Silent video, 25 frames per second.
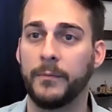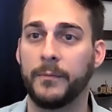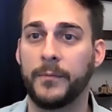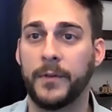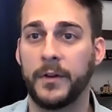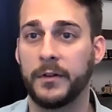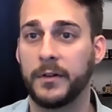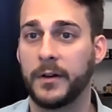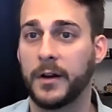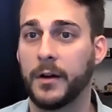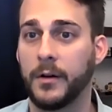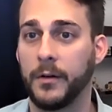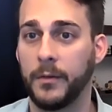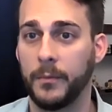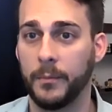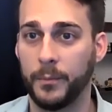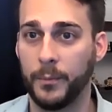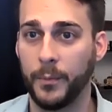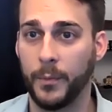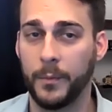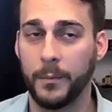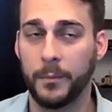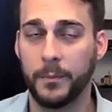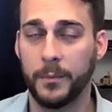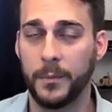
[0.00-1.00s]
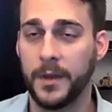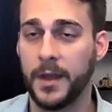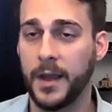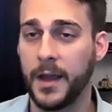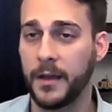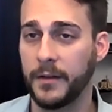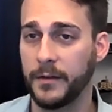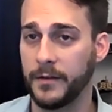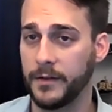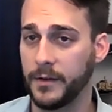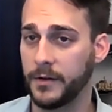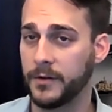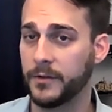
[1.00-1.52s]
Figuring out,
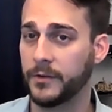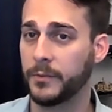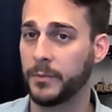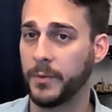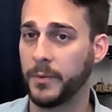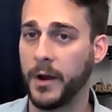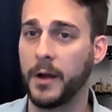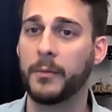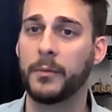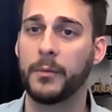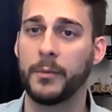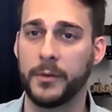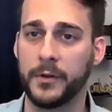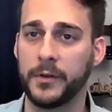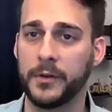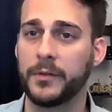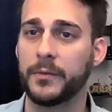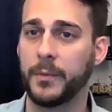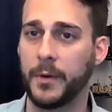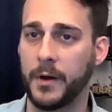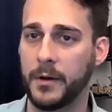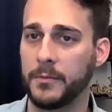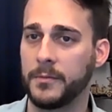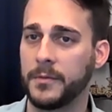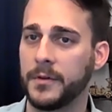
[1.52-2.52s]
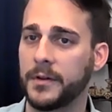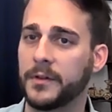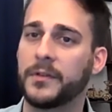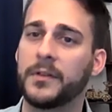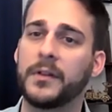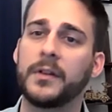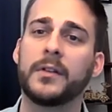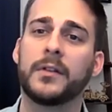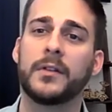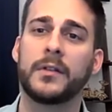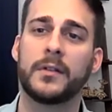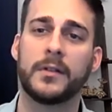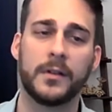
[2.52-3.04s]
yeah, there's a problem. This problem
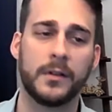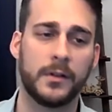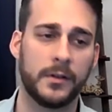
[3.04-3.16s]
exists.